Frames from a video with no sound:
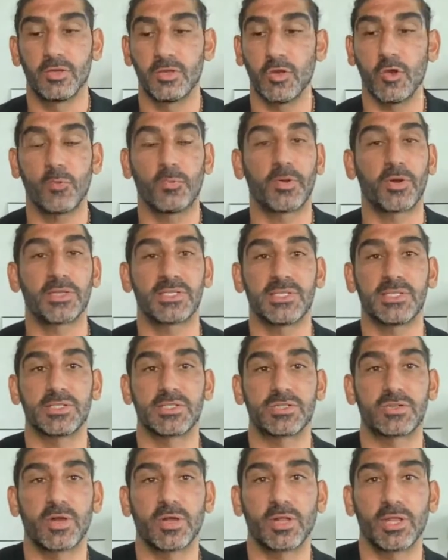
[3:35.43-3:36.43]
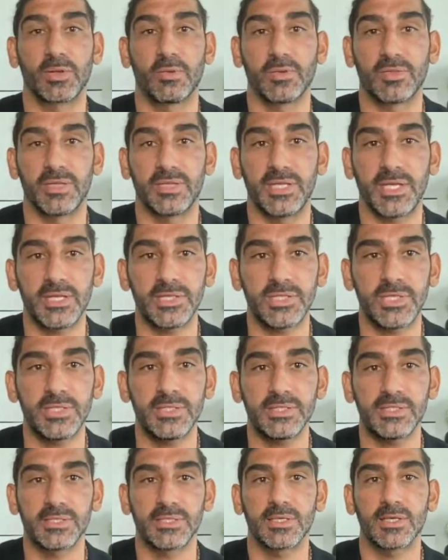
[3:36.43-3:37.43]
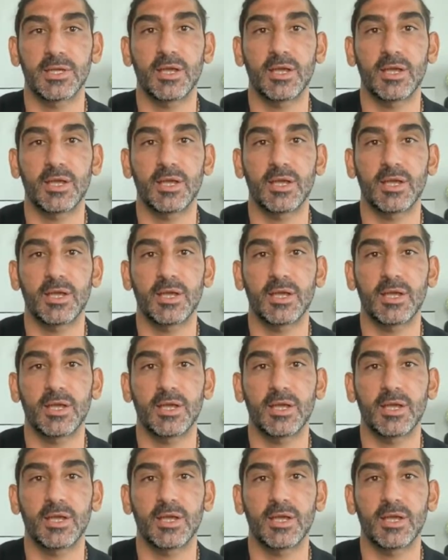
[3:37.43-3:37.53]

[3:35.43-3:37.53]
No person struggling with addictions